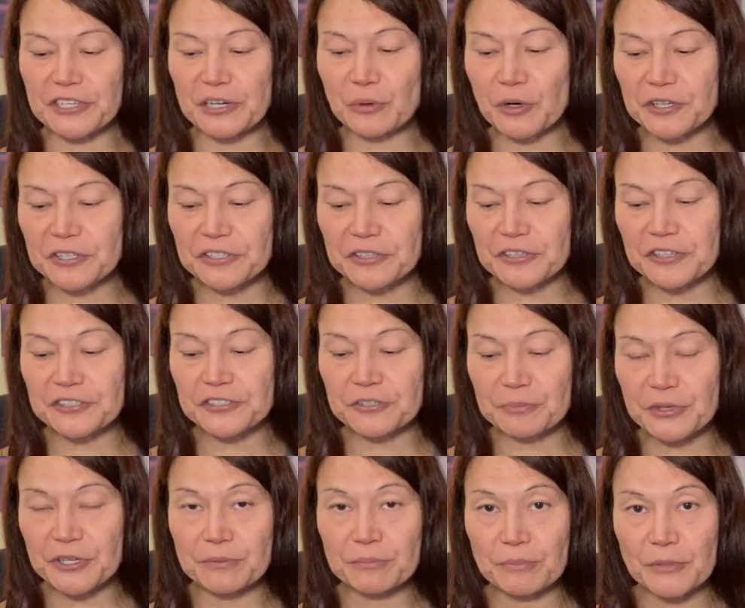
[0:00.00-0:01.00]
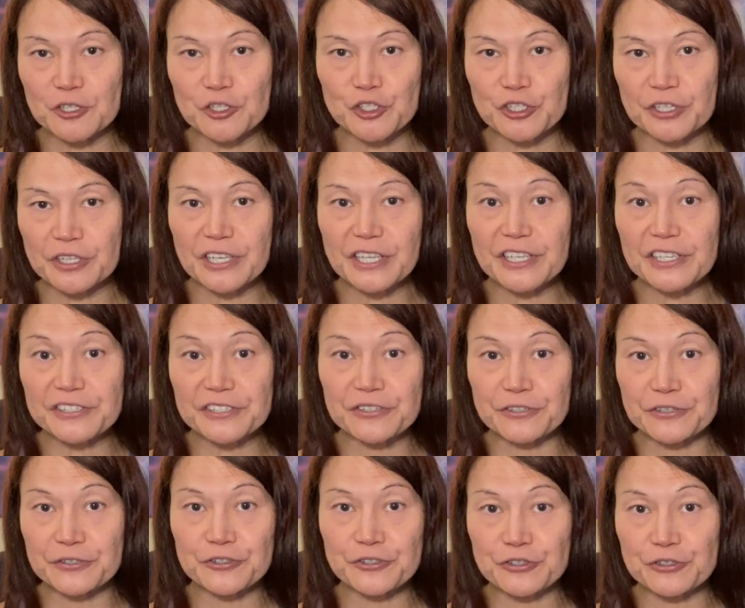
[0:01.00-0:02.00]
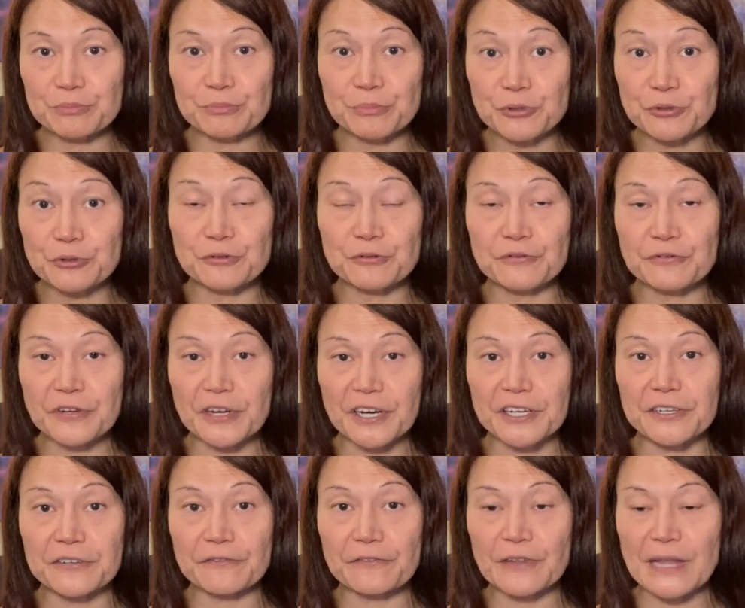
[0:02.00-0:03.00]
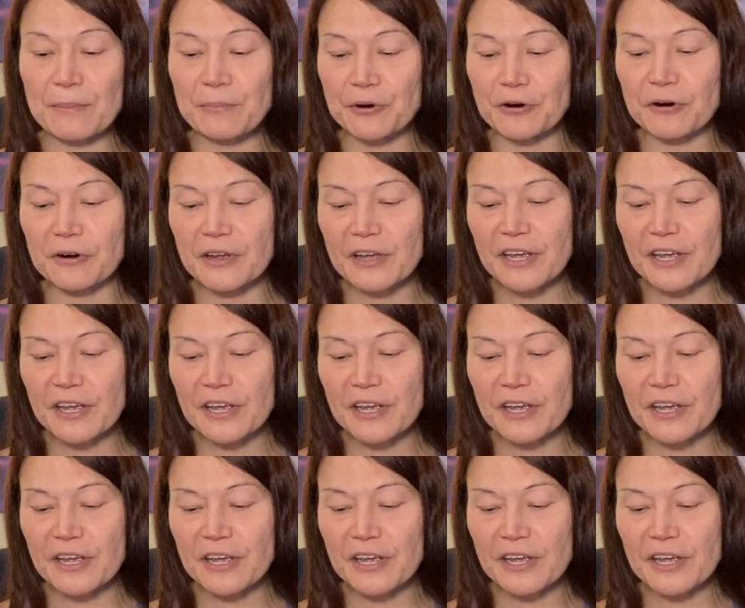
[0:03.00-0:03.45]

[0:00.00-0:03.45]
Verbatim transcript: I wanted this to be a much easier to move kind of flapper.